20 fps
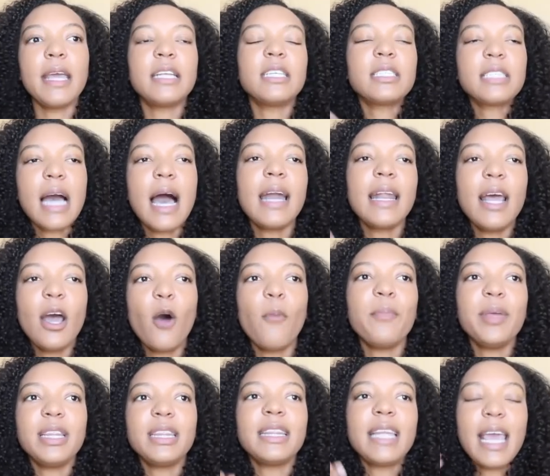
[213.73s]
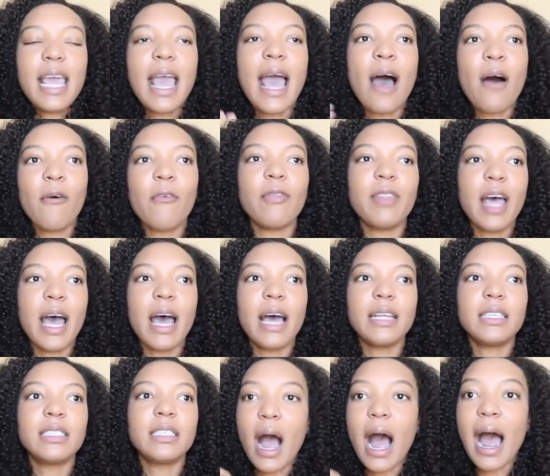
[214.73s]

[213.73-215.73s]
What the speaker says: It just kind of helped me lay out that